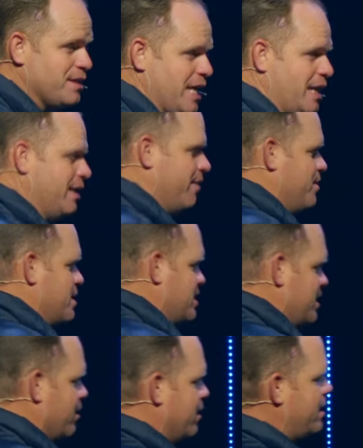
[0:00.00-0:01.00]
this idea of the
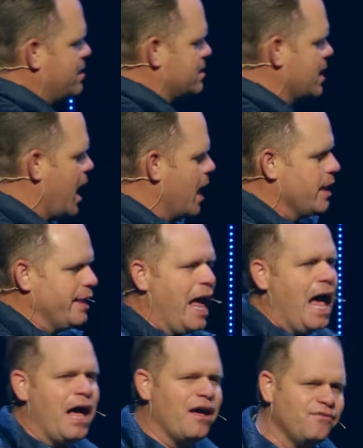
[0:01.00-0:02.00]
series.
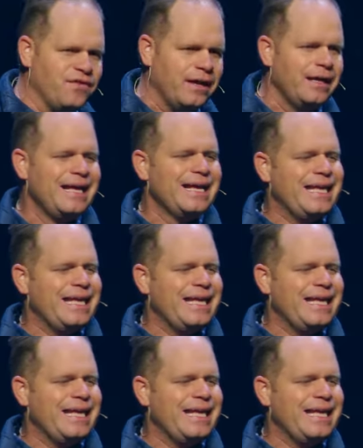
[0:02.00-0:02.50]
Love